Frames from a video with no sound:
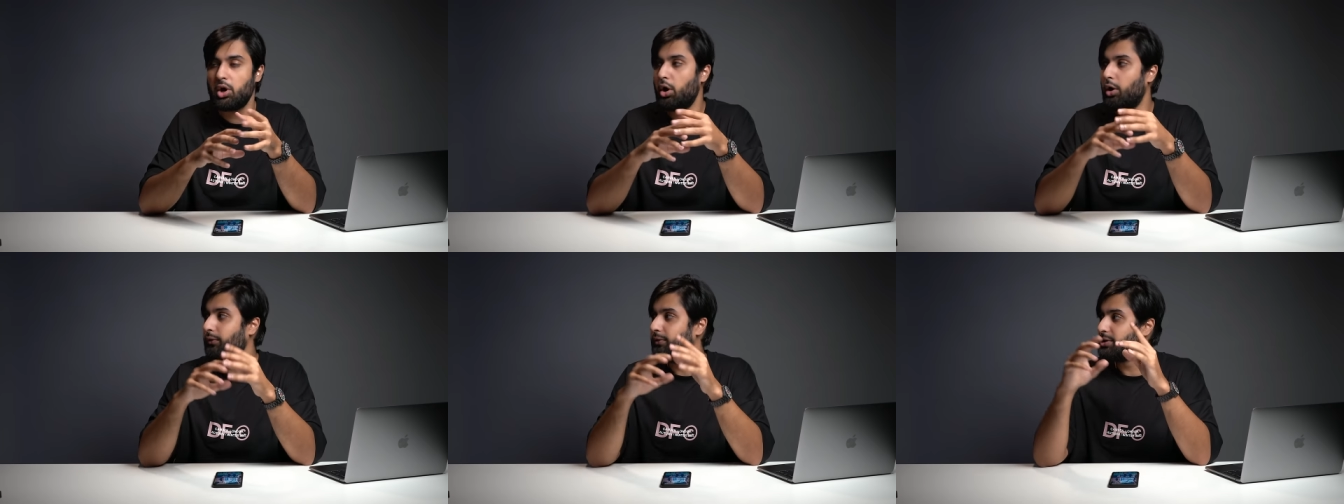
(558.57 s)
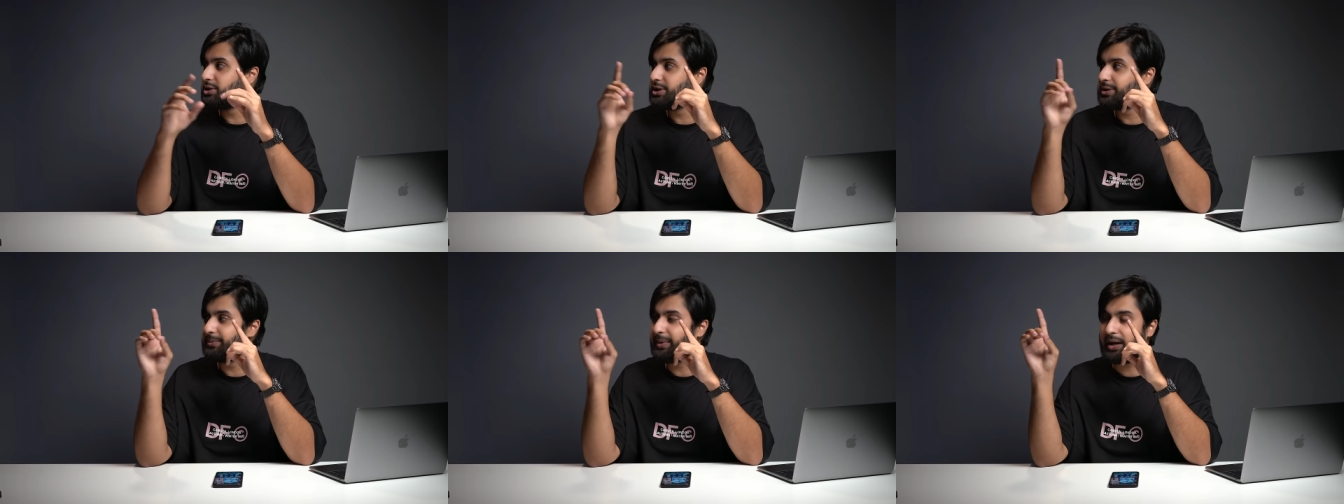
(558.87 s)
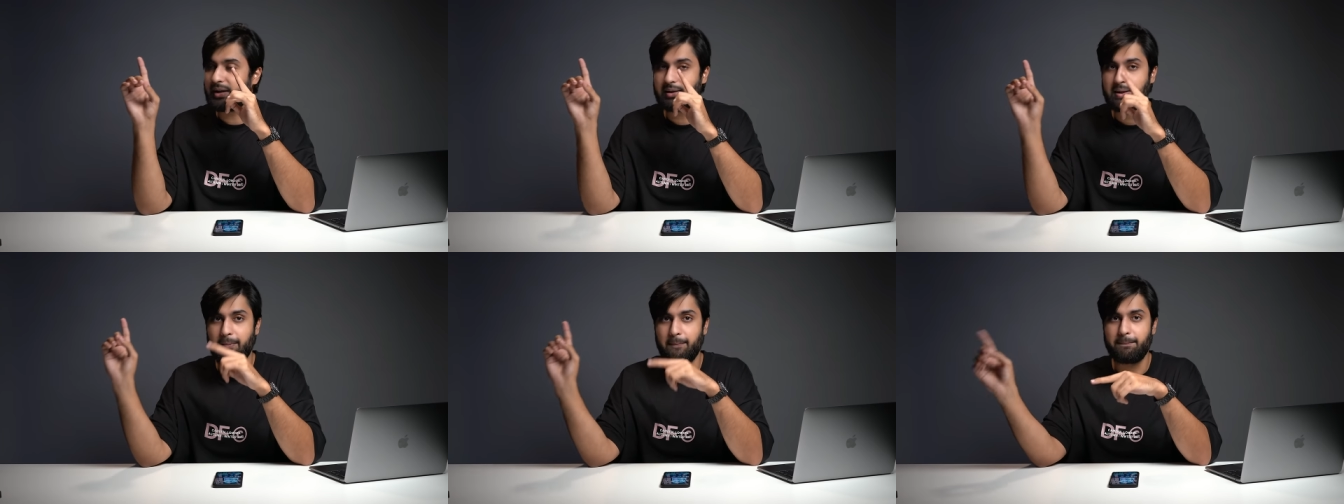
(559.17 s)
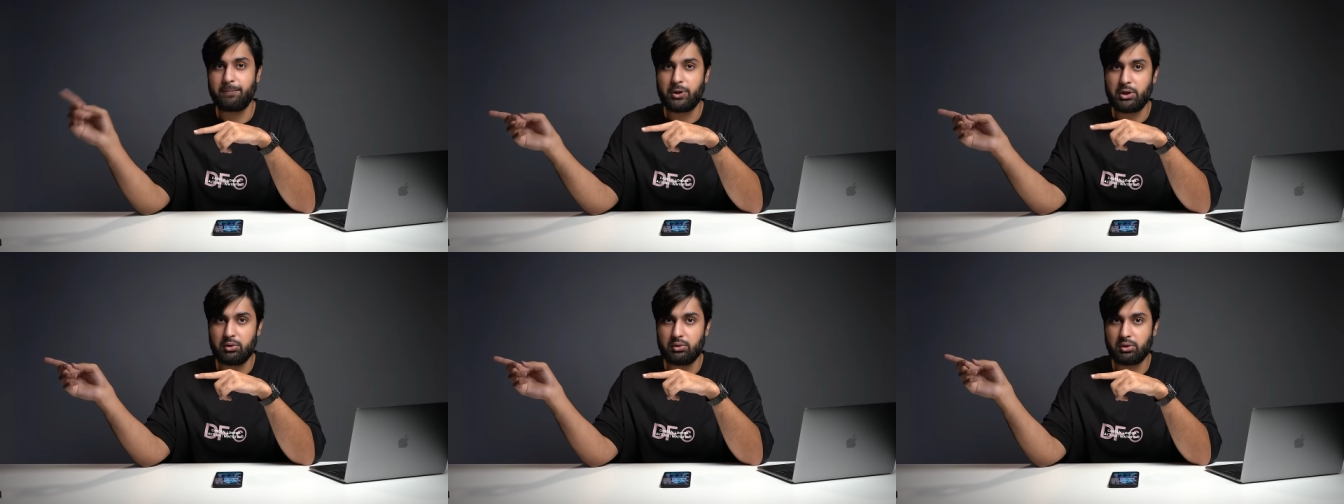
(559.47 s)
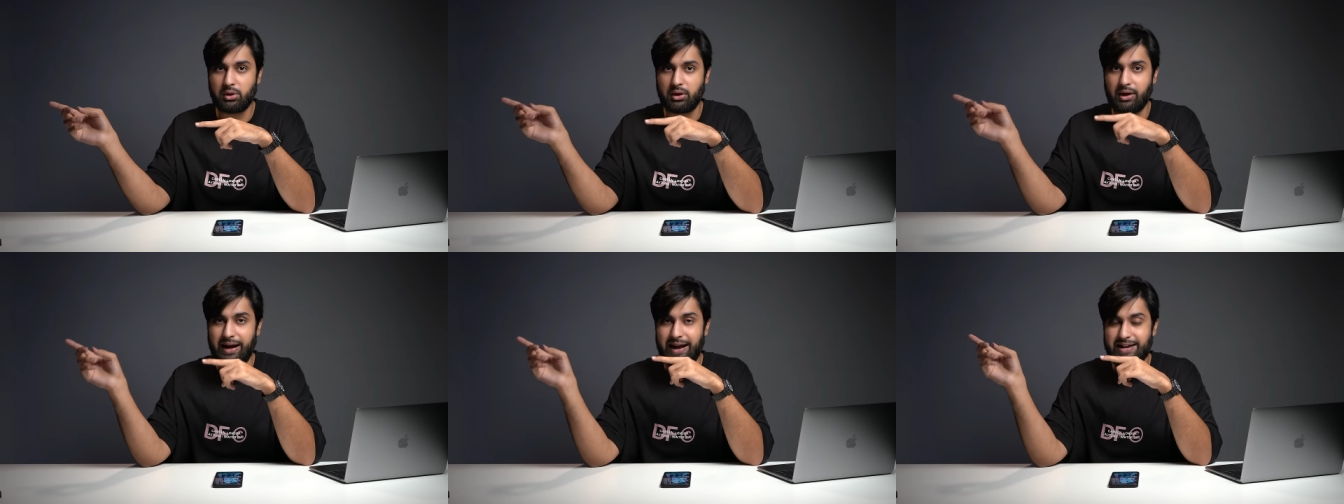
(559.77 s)
over to my
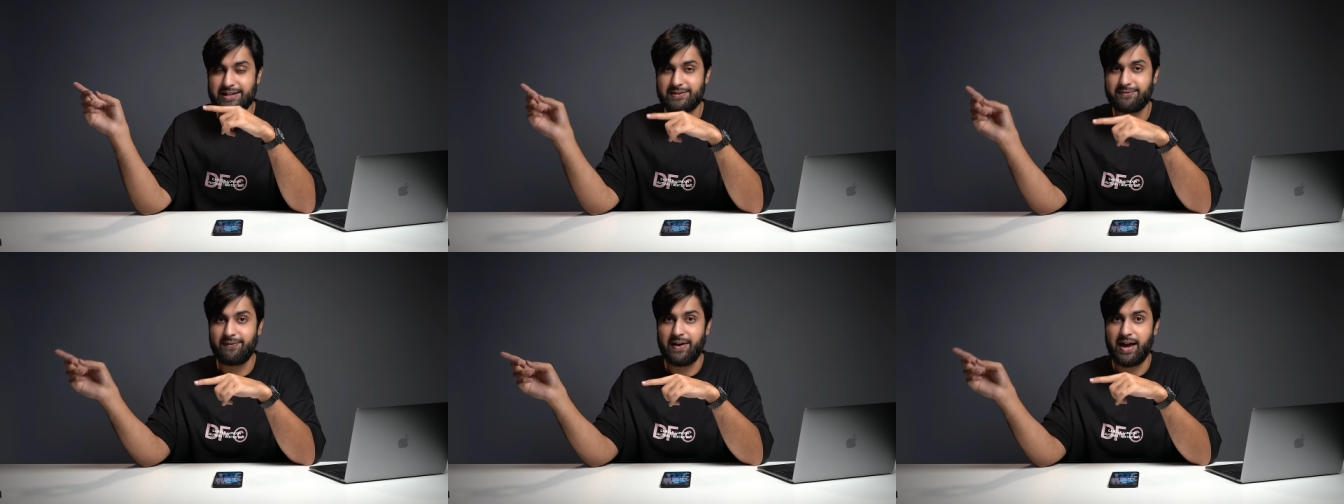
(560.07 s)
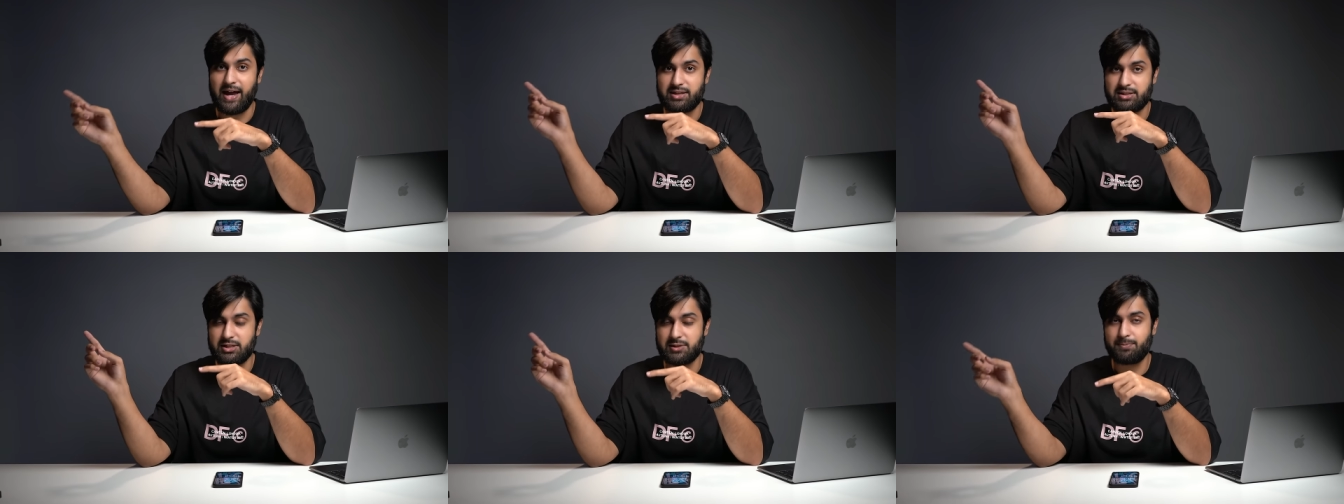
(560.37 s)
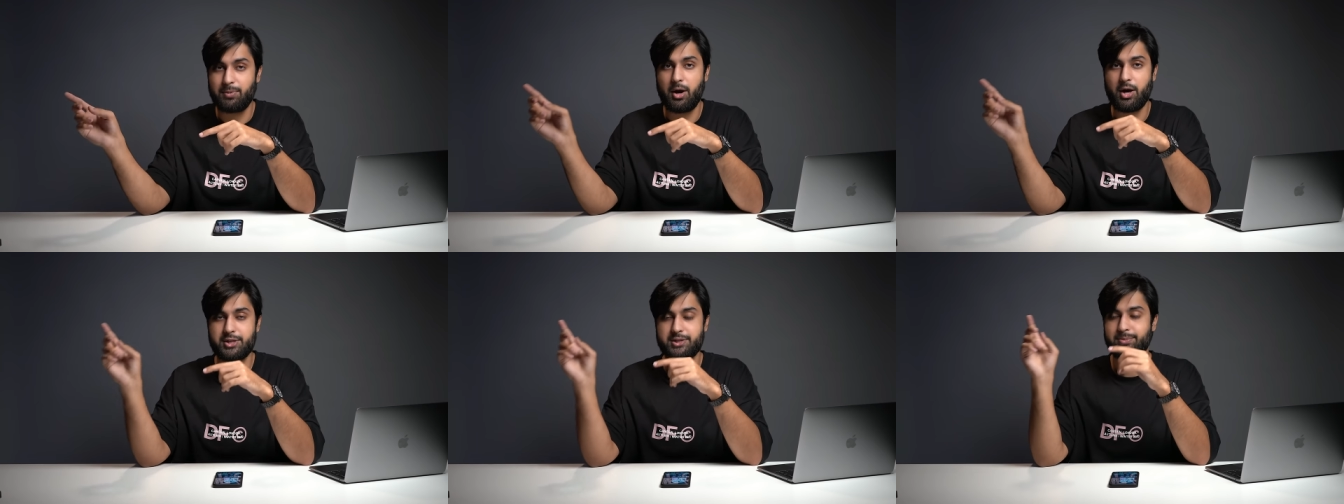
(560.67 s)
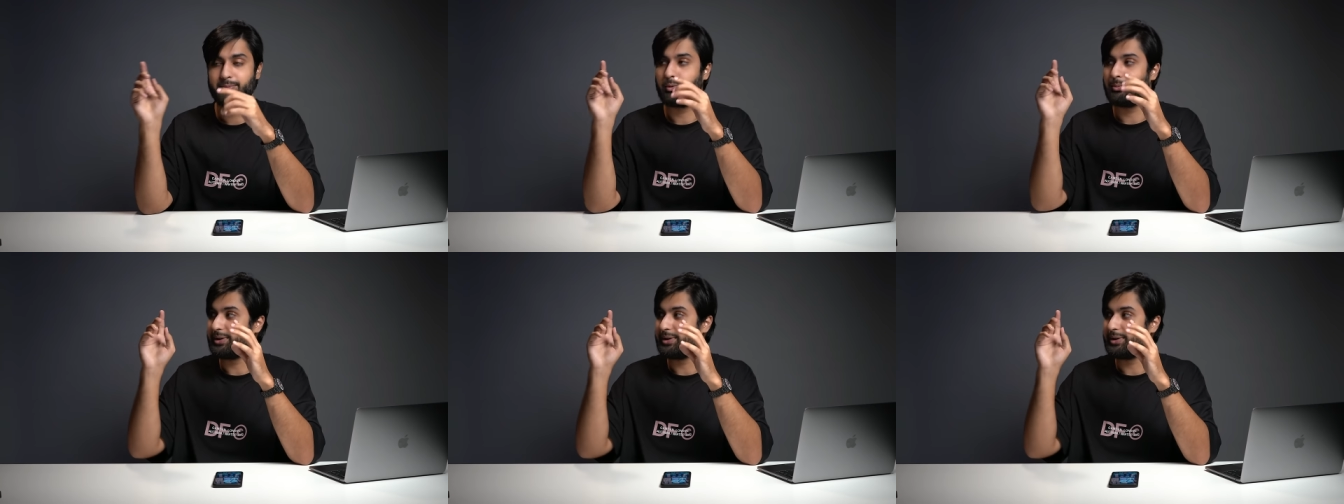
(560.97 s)
computer as fast as possible